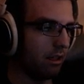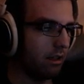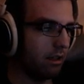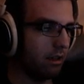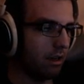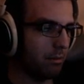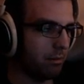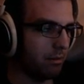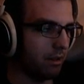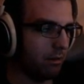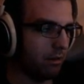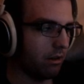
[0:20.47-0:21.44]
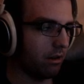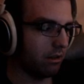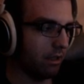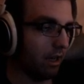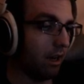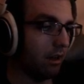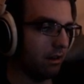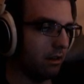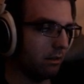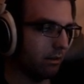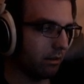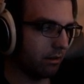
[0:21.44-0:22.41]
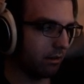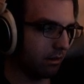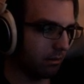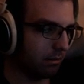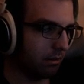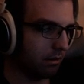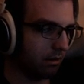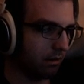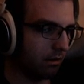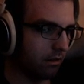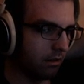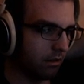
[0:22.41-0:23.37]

I remember they were hardly at Hogwarts anymore.